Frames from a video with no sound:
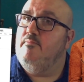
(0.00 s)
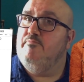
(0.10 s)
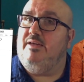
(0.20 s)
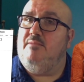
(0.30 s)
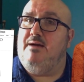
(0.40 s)

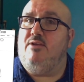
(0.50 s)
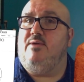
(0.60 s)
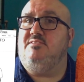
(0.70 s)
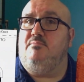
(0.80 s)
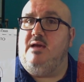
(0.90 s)
Not a bad
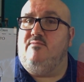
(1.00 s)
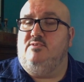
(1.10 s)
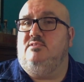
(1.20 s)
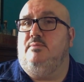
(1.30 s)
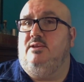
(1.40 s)
resume
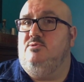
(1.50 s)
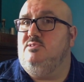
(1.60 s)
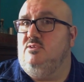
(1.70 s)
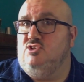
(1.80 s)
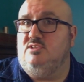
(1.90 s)
for somebody who's
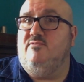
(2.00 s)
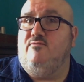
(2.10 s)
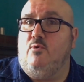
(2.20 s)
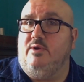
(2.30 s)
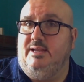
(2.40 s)
still just
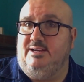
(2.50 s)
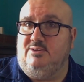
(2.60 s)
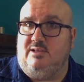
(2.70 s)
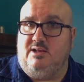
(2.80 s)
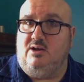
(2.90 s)
four
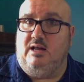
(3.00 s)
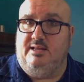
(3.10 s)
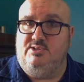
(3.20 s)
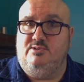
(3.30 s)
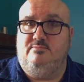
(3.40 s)
years out of
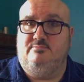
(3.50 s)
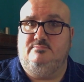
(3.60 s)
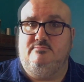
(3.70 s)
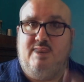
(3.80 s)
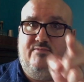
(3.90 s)
college.
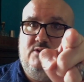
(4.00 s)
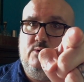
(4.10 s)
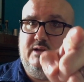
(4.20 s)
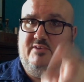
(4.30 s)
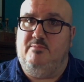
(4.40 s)
And if you
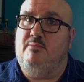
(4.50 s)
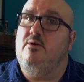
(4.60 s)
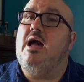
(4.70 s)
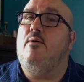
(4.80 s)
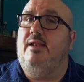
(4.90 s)
can remember
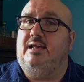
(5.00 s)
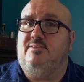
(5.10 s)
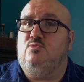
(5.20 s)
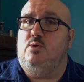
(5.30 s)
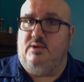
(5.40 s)
how
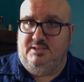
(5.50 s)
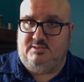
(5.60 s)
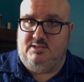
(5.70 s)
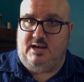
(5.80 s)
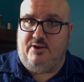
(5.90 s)
Alexis
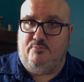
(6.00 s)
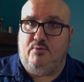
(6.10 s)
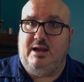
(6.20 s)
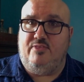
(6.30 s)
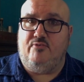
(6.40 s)
Wilkinson got her
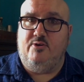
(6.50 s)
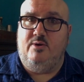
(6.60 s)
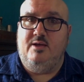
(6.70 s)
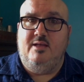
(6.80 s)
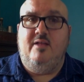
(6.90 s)
breakthrough,
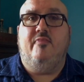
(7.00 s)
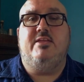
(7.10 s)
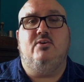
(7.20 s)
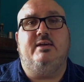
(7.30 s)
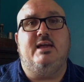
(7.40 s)
then
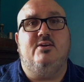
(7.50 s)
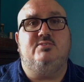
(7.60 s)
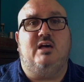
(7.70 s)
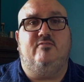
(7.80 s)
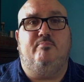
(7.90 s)
you'll get
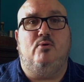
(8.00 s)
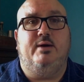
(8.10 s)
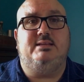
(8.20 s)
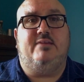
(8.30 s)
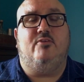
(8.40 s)
yourself a
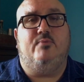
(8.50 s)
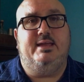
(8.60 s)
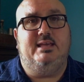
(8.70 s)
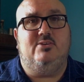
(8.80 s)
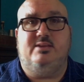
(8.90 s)
point at the
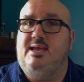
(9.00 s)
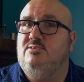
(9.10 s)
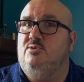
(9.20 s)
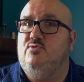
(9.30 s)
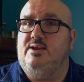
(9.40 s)
regular Geeks
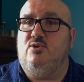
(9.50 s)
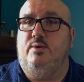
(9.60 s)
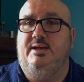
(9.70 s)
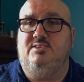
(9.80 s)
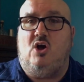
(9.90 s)
Who Drink
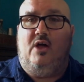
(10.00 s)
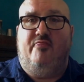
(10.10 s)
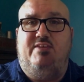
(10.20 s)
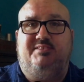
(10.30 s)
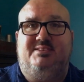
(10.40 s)
quiz on
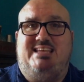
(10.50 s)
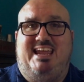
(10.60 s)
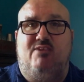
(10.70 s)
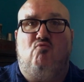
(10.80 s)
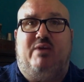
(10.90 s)
this
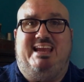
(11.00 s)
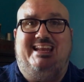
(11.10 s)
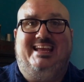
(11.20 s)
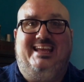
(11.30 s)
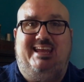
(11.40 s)
date right
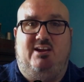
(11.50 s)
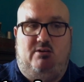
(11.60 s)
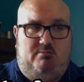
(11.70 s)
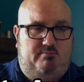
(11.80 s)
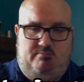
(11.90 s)
here.
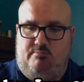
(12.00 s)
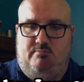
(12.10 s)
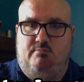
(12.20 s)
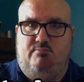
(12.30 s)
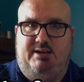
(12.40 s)

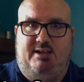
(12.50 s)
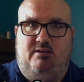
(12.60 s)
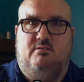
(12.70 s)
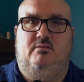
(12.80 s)
Right here.